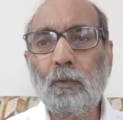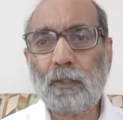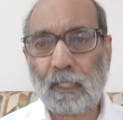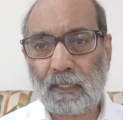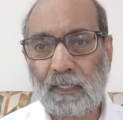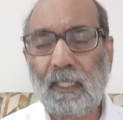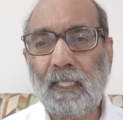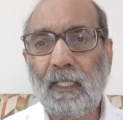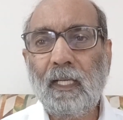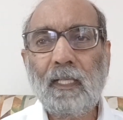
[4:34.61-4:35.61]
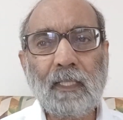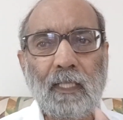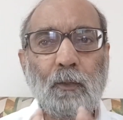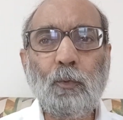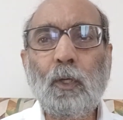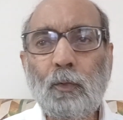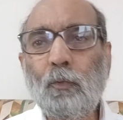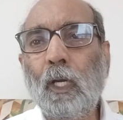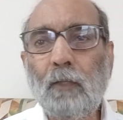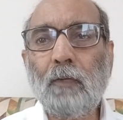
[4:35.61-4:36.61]
succeed, they do not
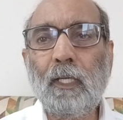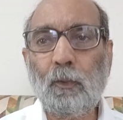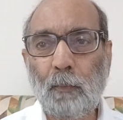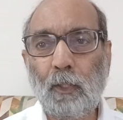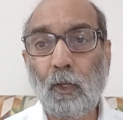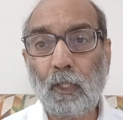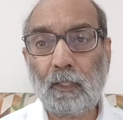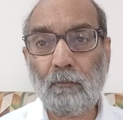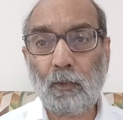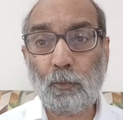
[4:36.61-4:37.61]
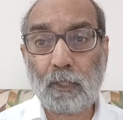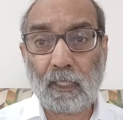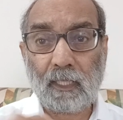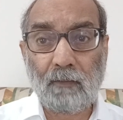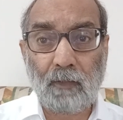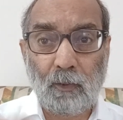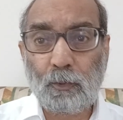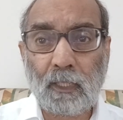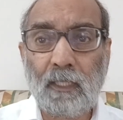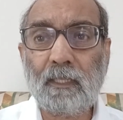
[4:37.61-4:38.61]
qualify to be called revolution. A
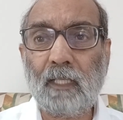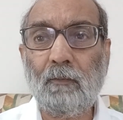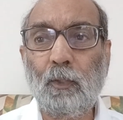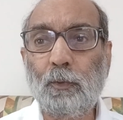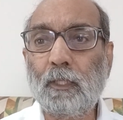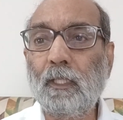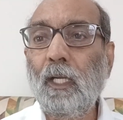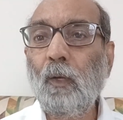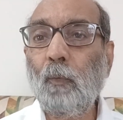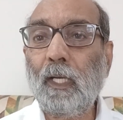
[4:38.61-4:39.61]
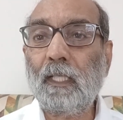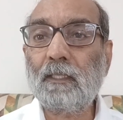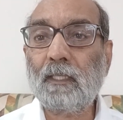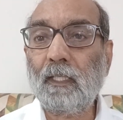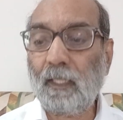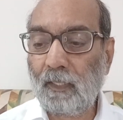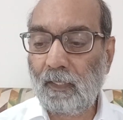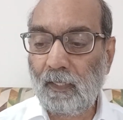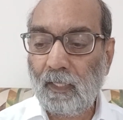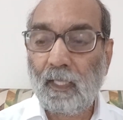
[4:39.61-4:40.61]
revolution is revolution when it is
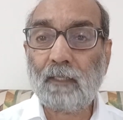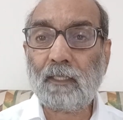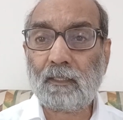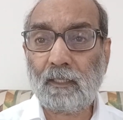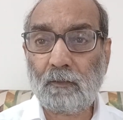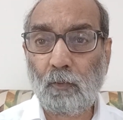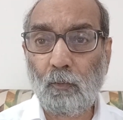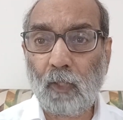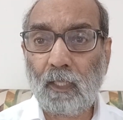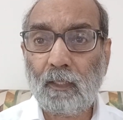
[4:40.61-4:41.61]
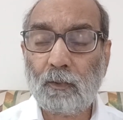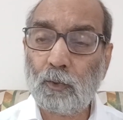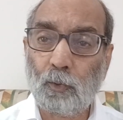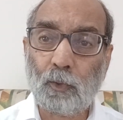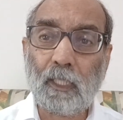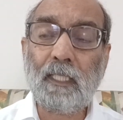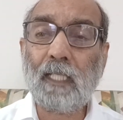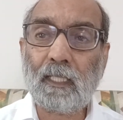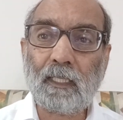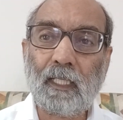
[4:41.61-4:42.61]
certainly a successful one. So these
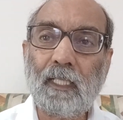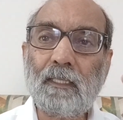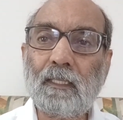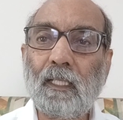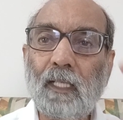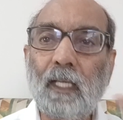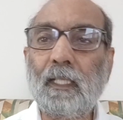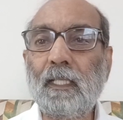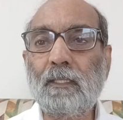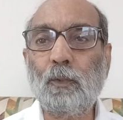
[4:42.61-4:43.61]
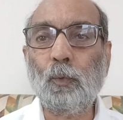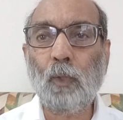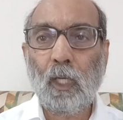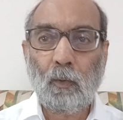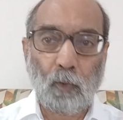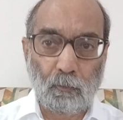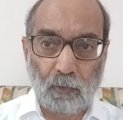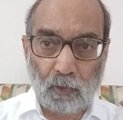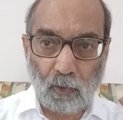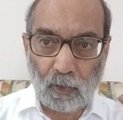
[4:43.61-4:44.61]
are the things attached to what
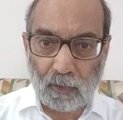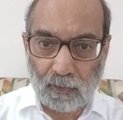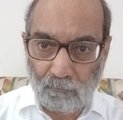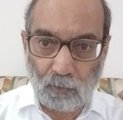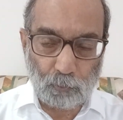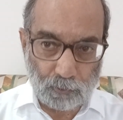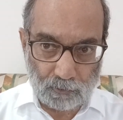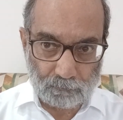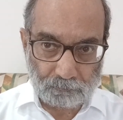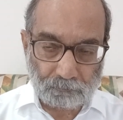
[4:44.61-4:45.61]
we call revolution.